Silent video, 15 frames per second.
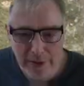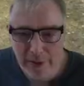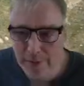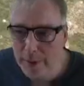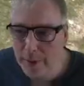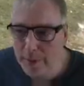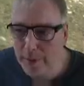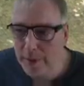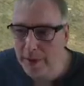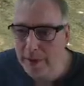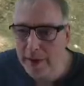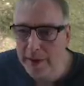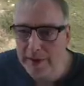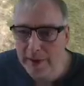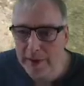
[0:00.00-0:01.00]
It's probably one of
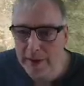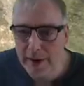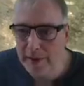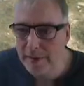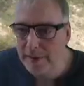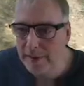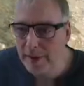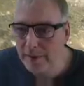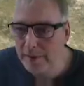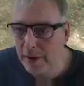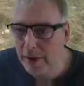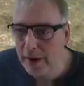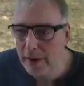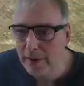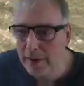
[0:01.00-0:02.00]
their TDs. They've got
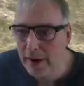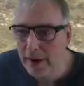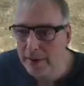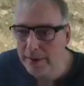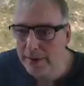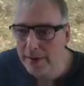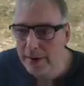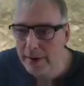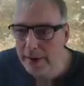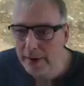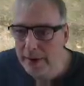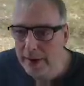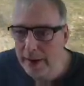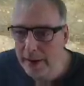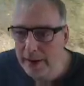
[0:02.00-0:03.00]
a Hellcat
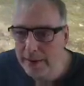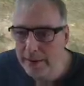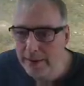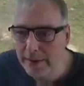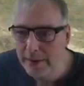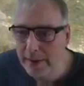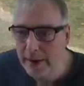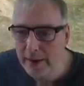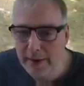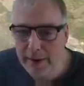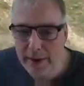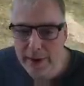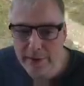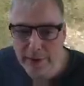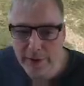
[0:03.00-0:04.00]
and a
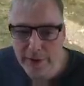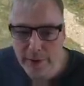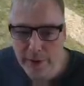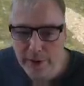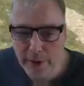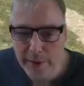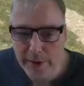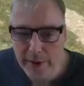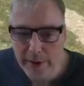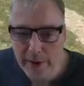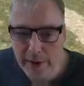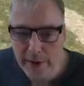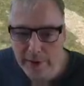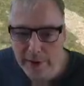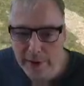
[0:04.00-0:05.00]
Kairos. Well, it could have been the
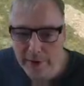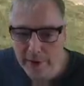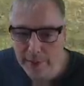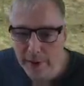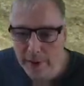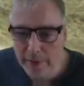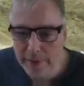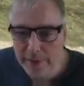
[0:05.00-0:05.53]
Kairos actually, both